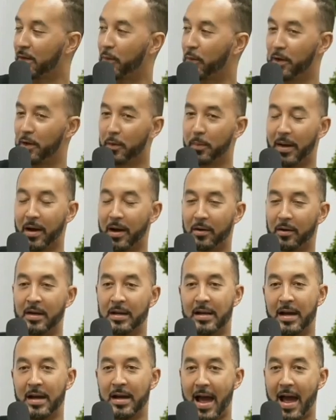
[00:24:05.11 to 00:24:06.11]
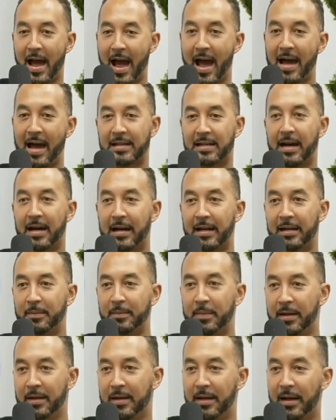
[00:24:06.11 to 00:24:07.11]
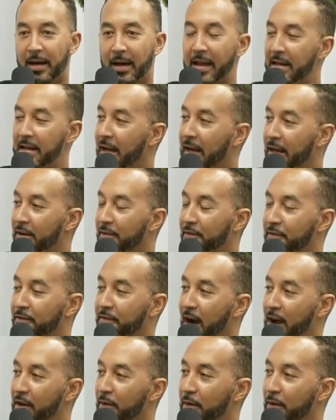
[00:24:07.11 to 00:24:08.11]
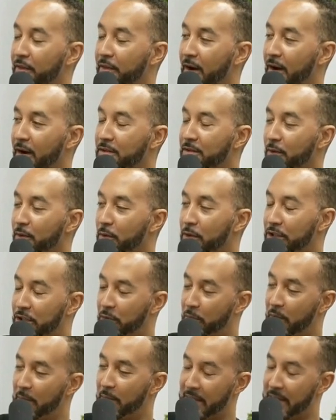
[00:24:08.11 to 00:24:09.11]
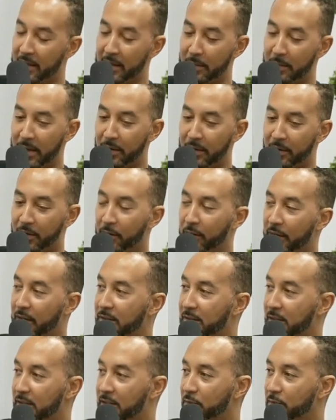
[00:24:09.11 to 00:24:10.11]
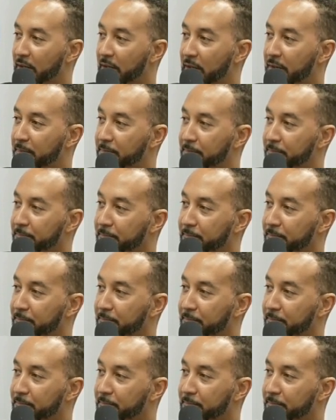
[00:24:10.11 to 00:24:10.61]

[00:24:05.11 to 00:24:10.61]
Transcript: like we are about at time. Any kind of final thoughts, or what should we be thinking about going into this week?